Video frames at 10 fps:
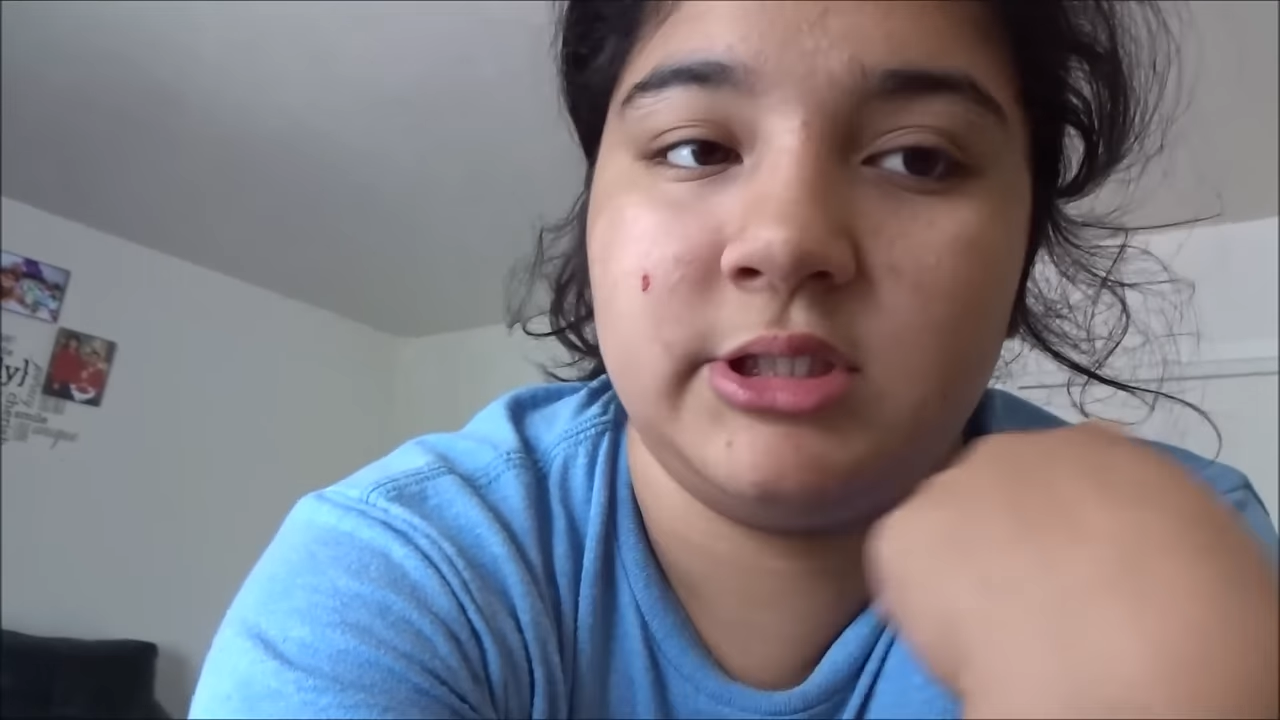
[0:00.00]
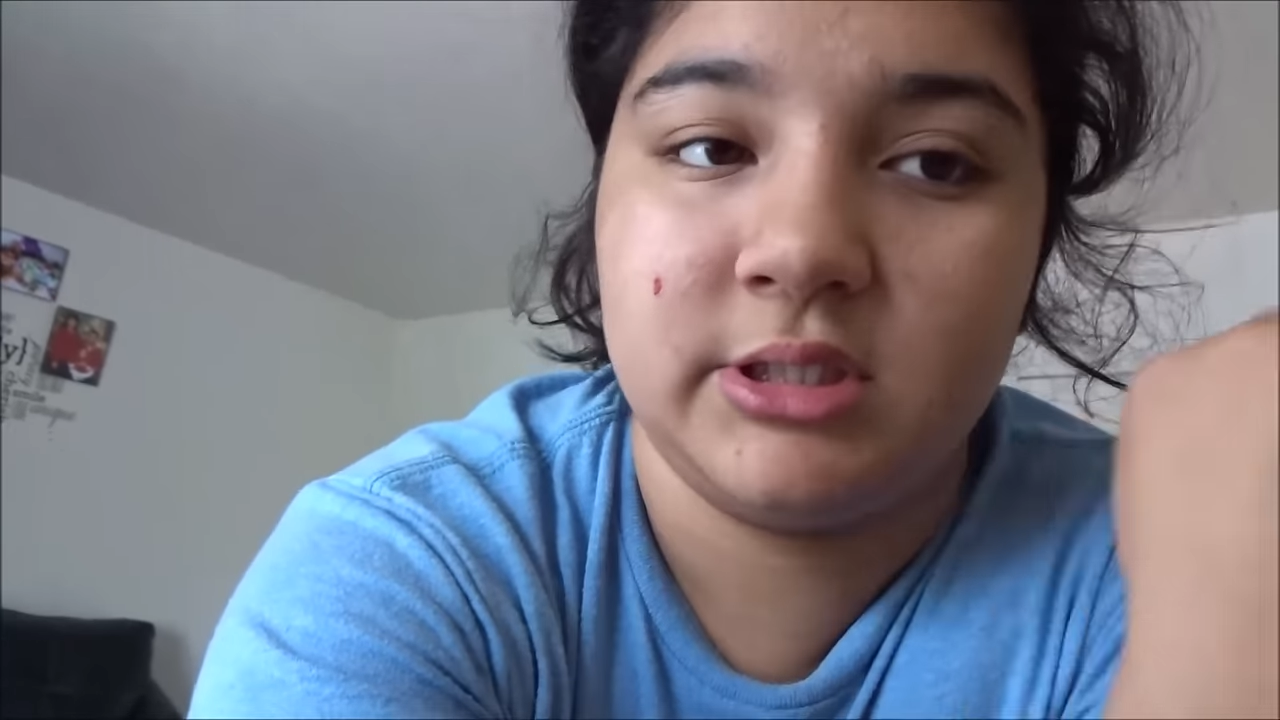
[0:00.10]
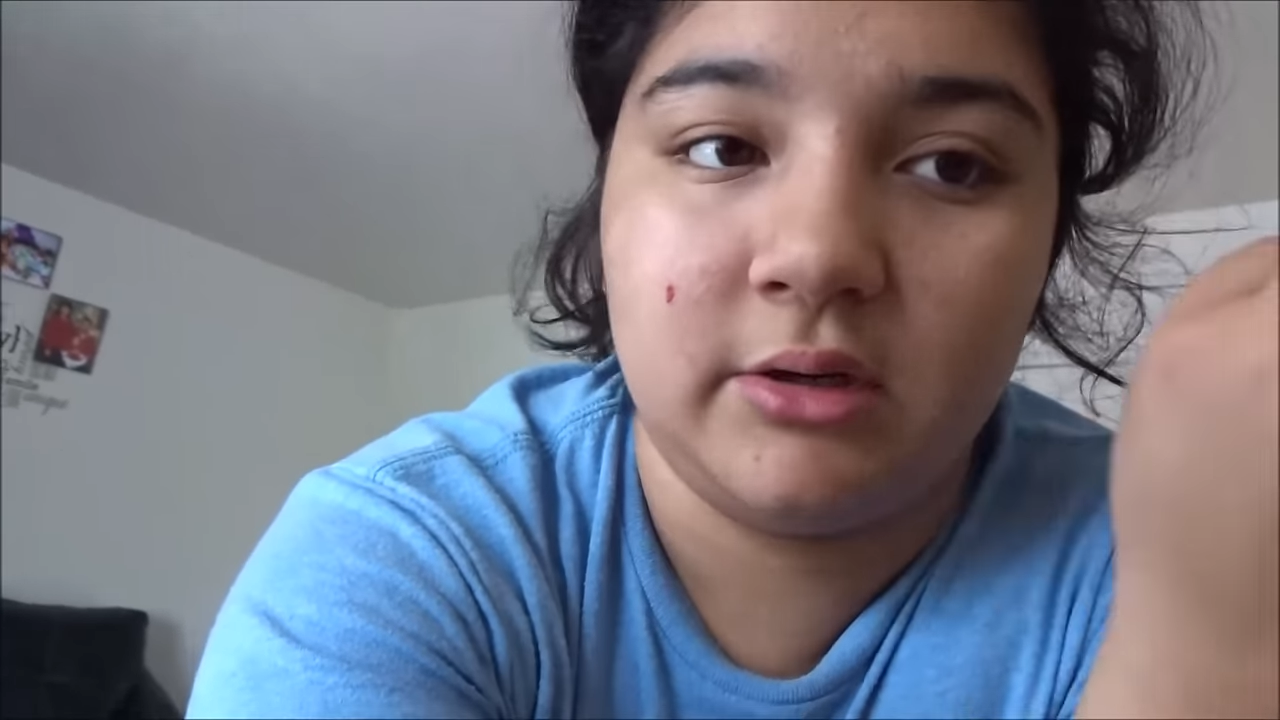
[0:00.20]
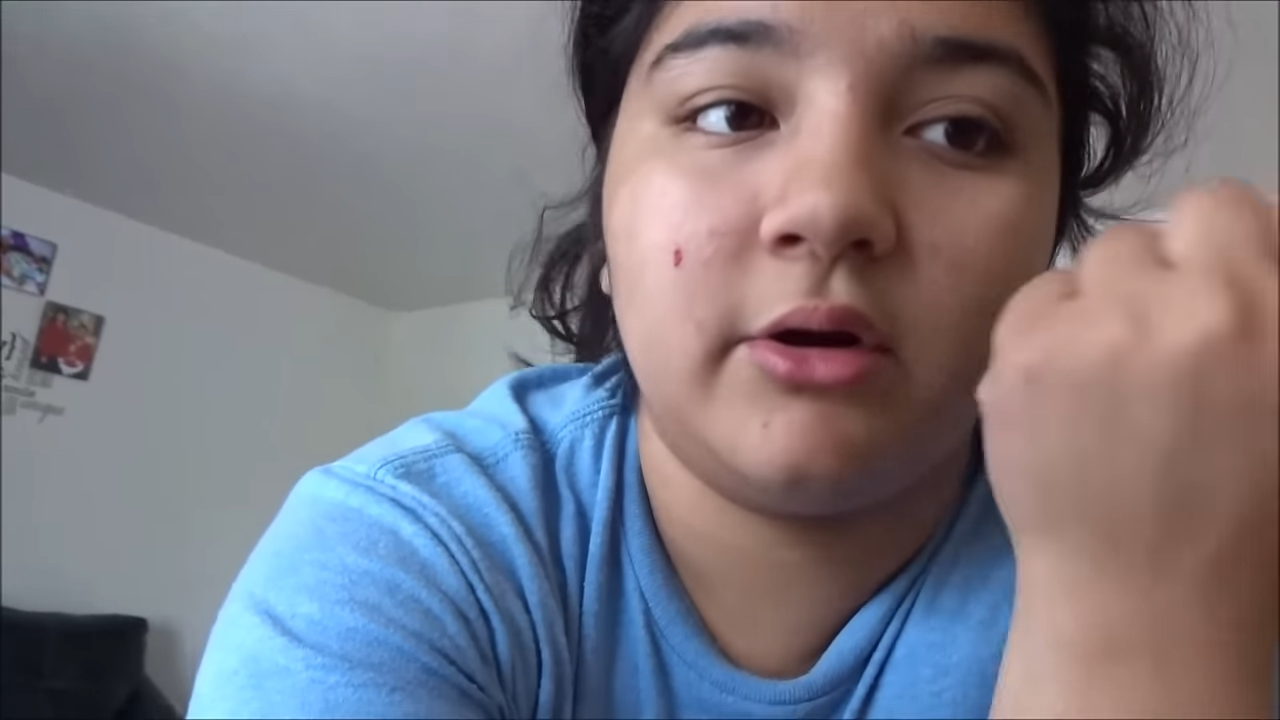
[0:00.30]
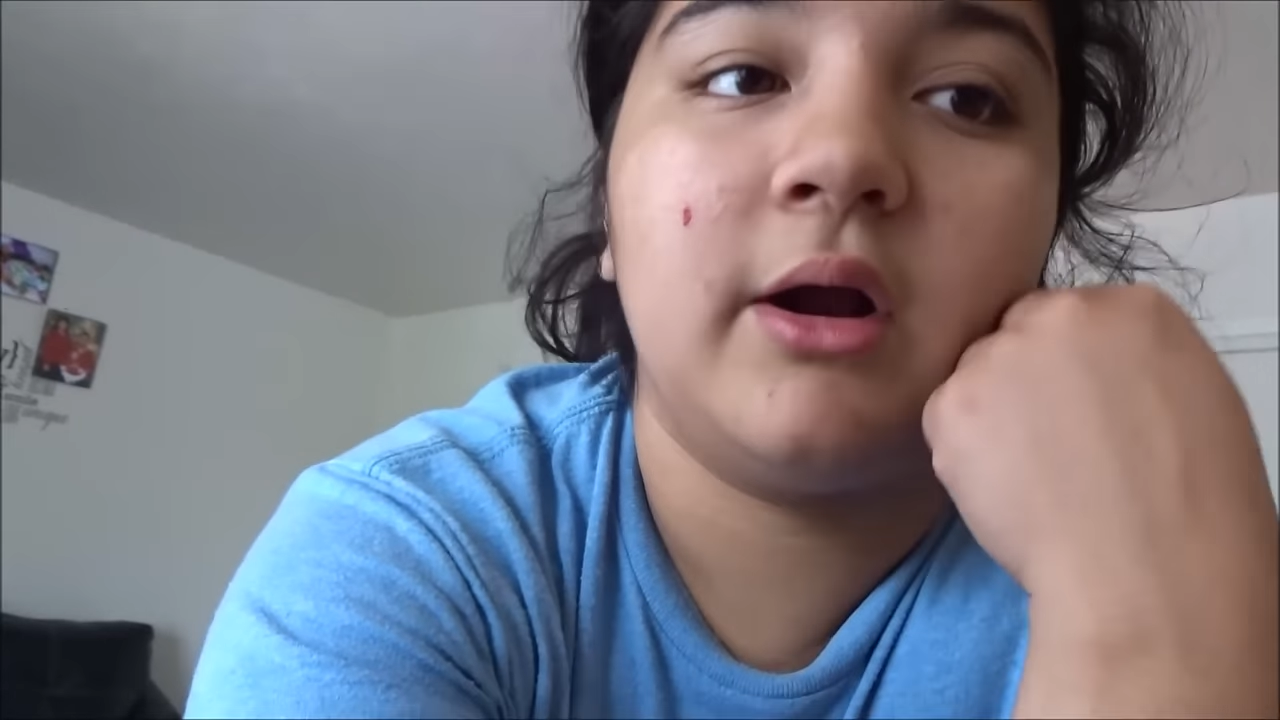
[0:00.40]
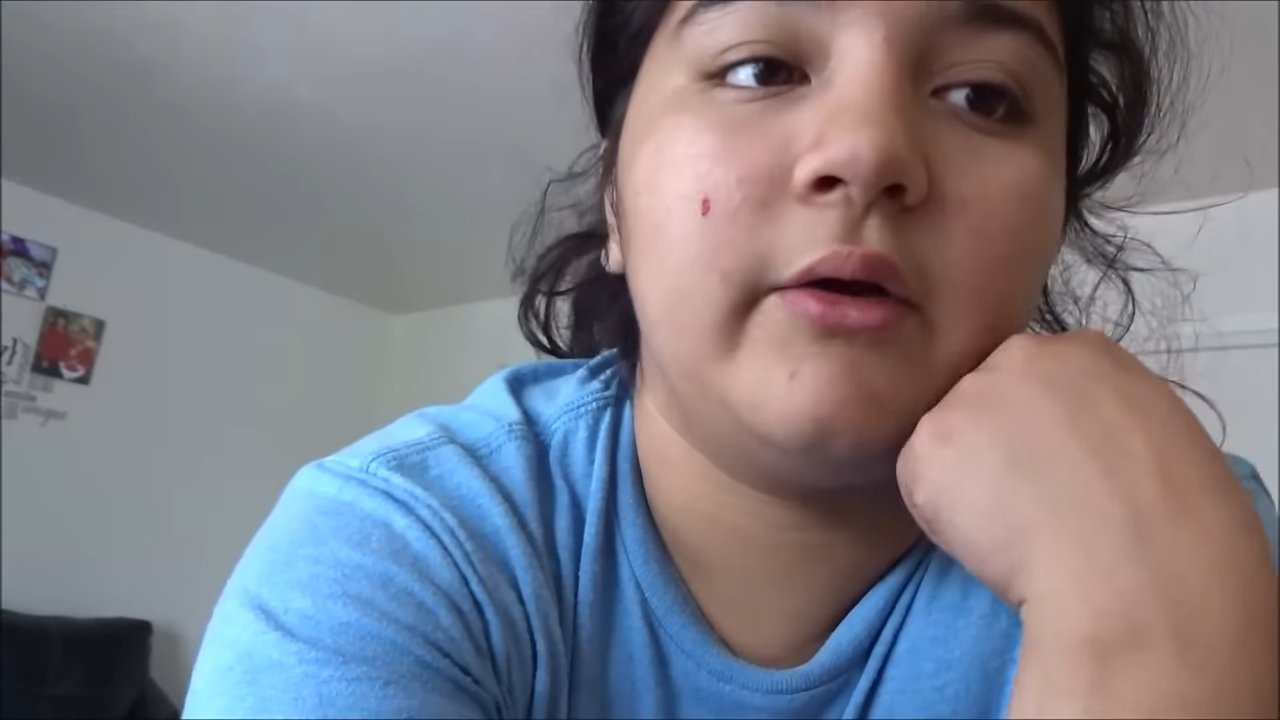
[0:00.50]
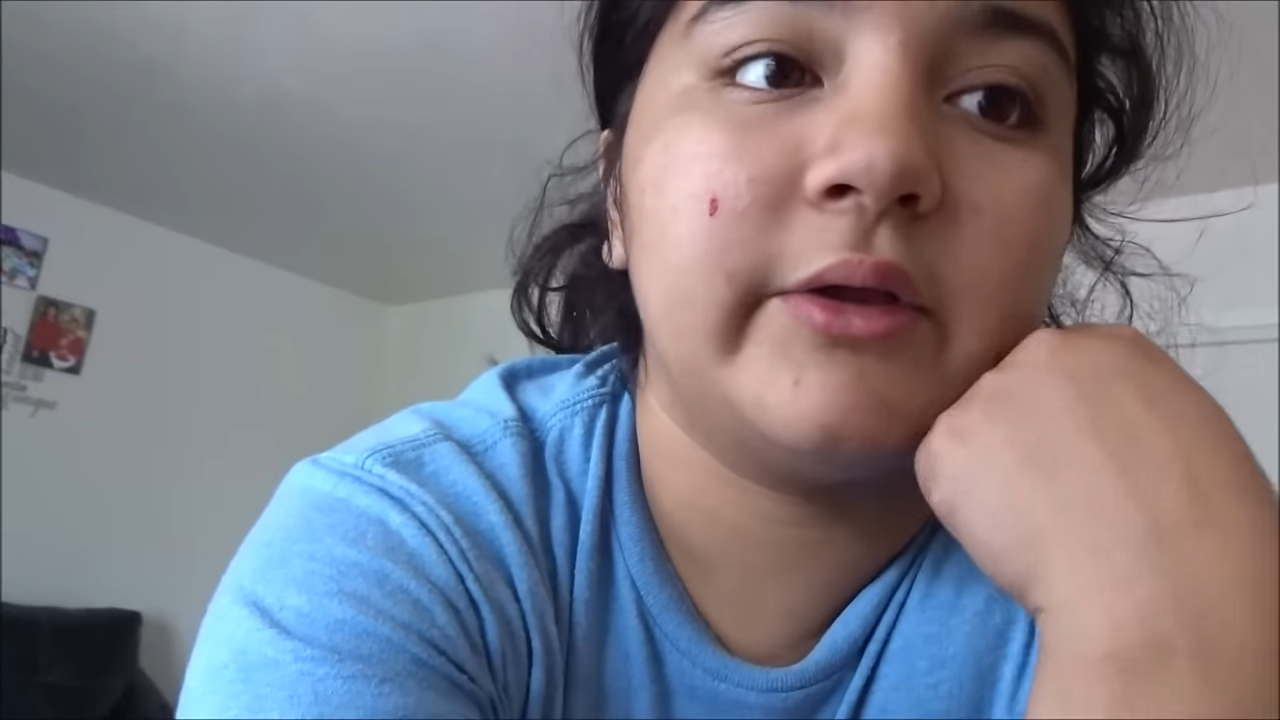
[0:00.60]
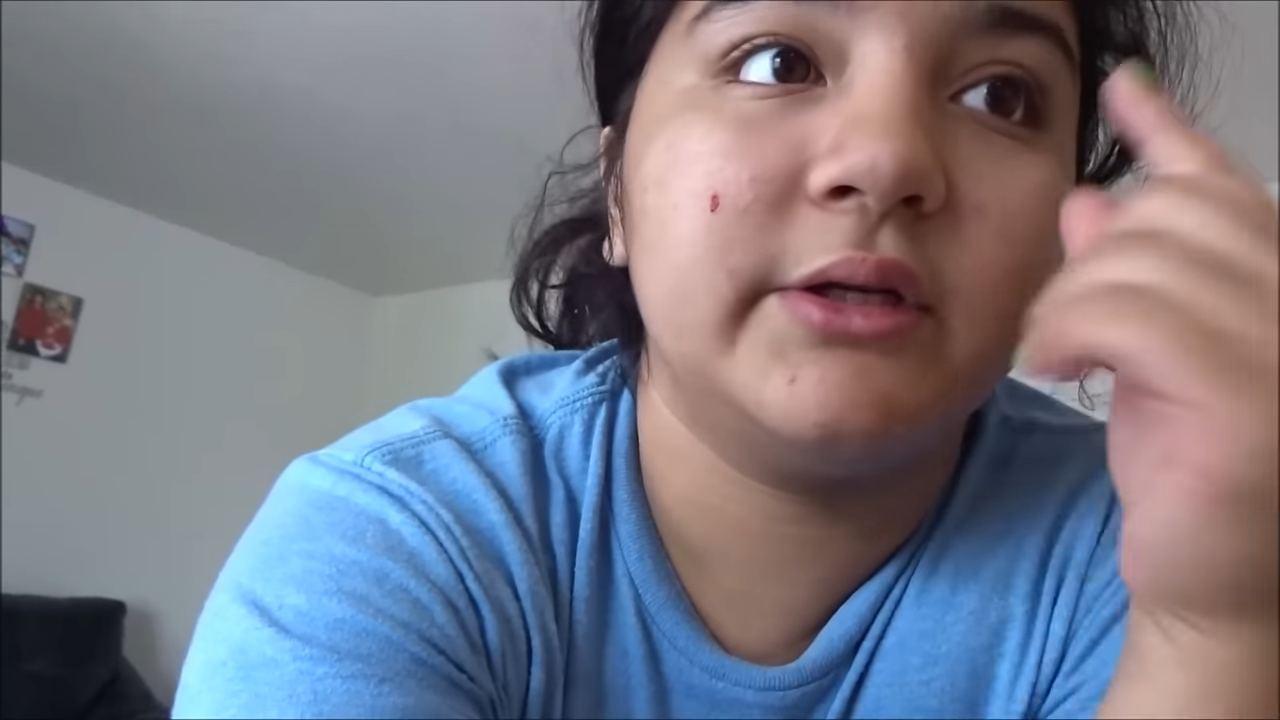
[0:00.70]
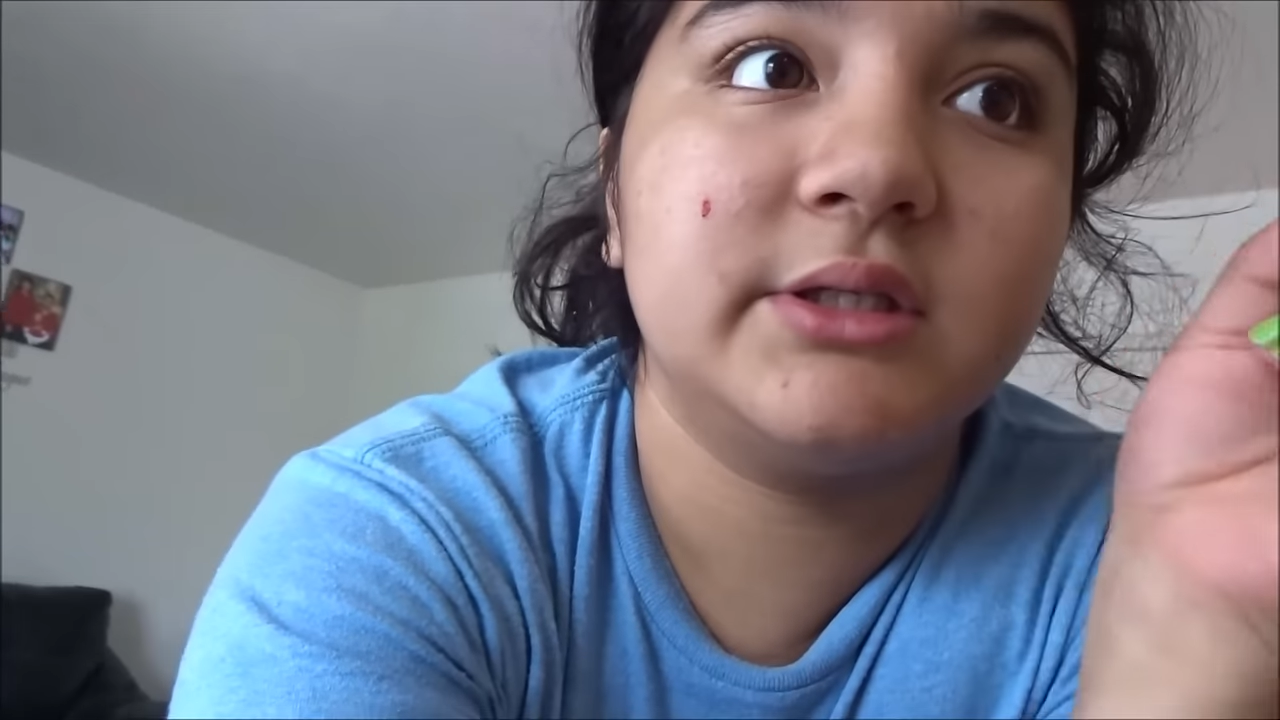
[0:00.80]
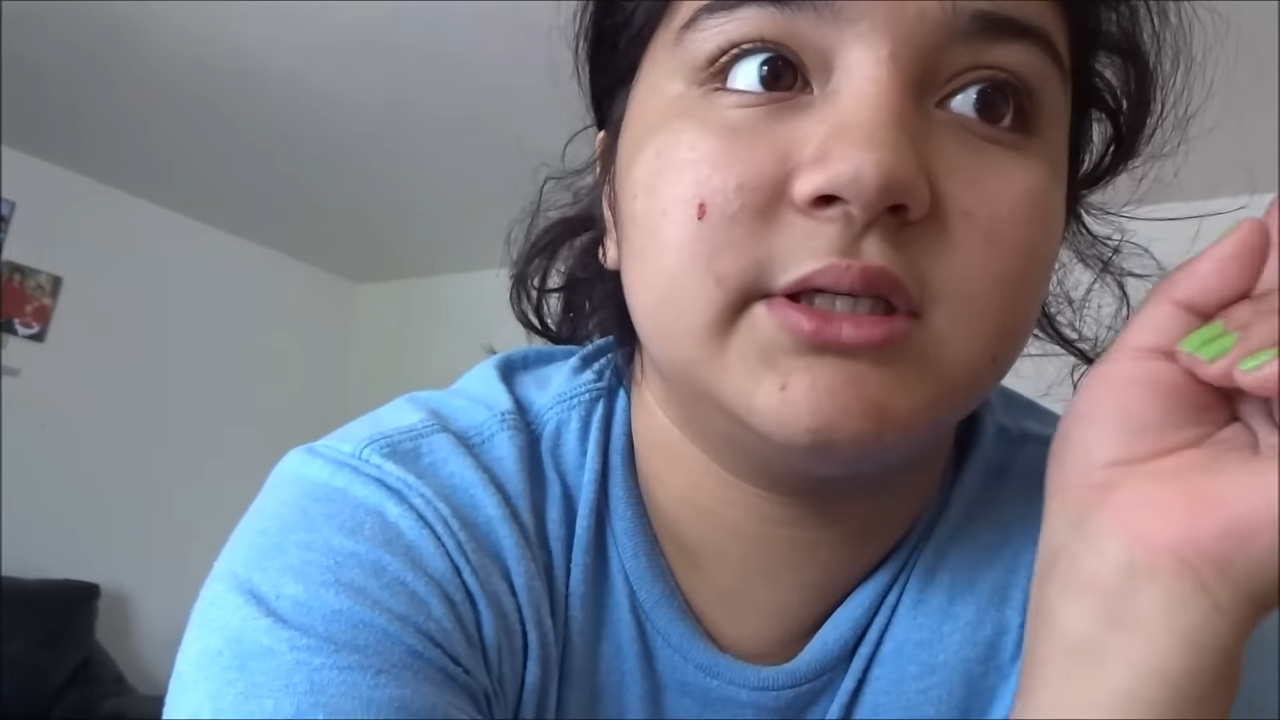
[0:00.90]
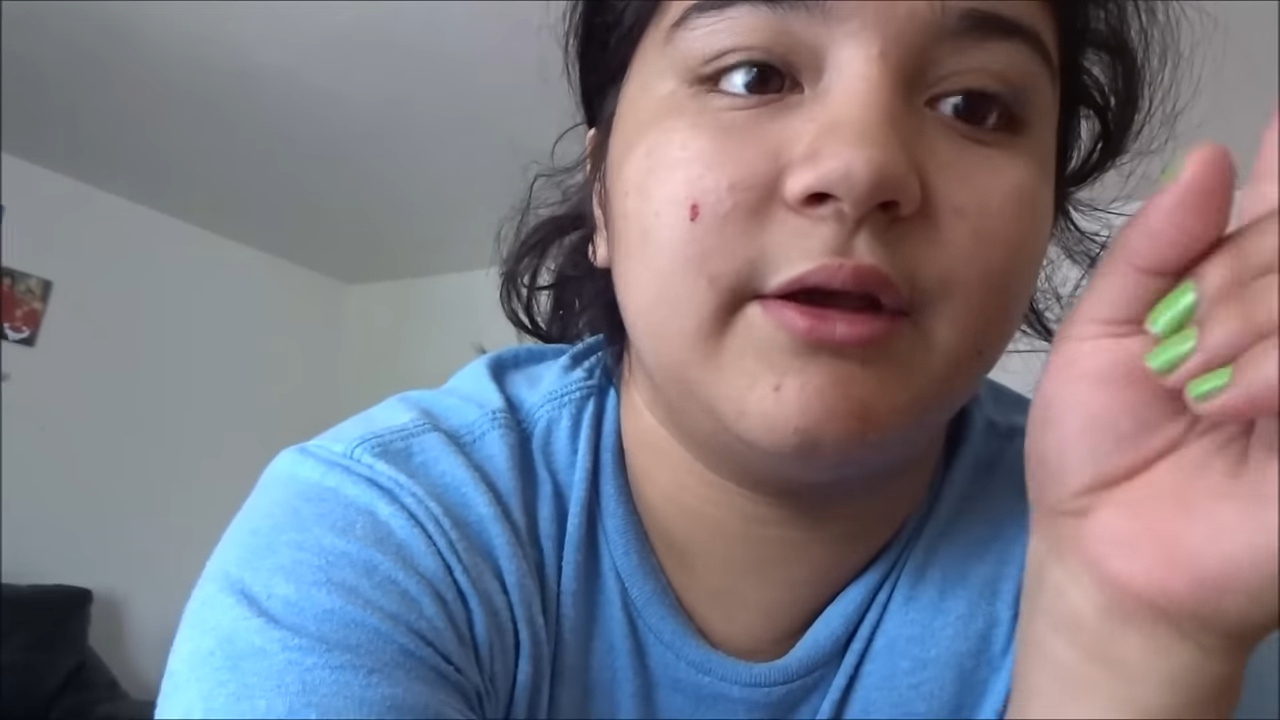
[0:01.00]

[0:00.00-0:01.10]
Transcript: She's at her house. And she's